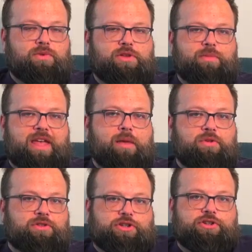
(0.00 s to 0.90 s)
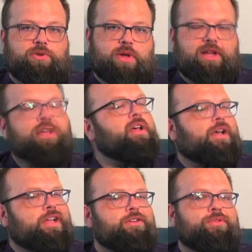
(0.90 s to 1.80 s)
will you be able to do it?
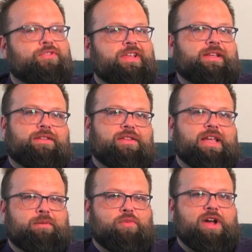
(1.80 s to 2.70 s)
I do see in, like,